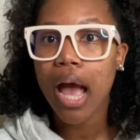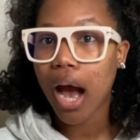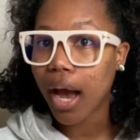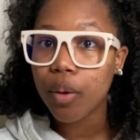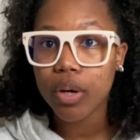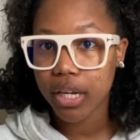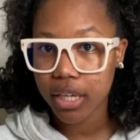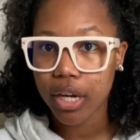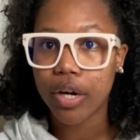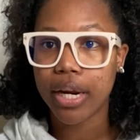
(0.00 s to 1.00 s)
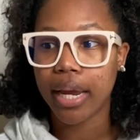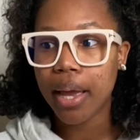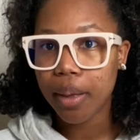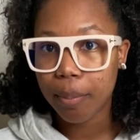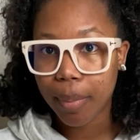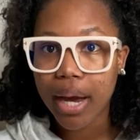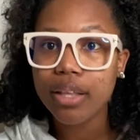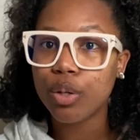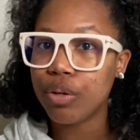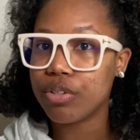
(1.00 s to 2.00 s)
I want to carry my
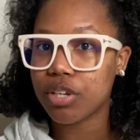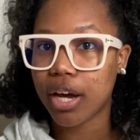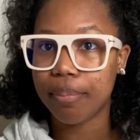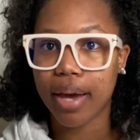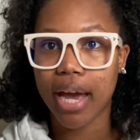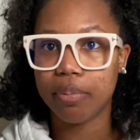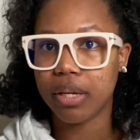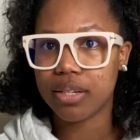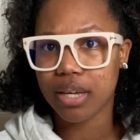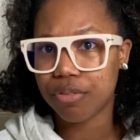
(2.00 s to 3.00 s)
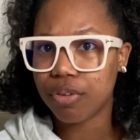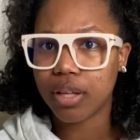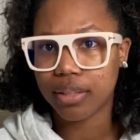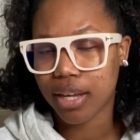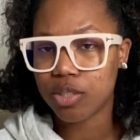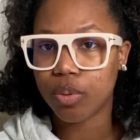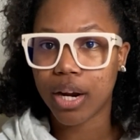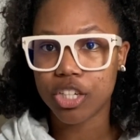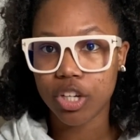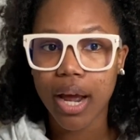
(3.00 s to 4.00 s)
Louis Vuitton bag because I feel like that's what I
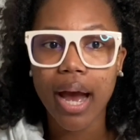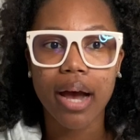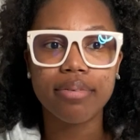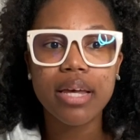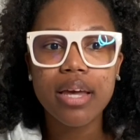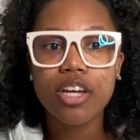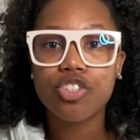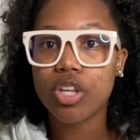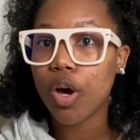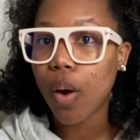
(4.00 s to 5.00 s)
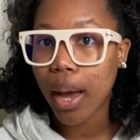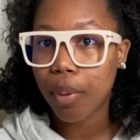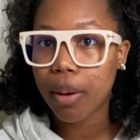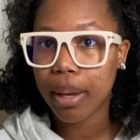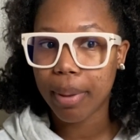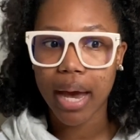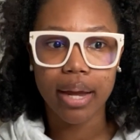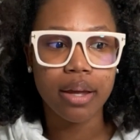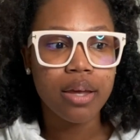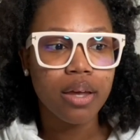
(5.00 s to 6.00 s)
should have. So I bought my bag.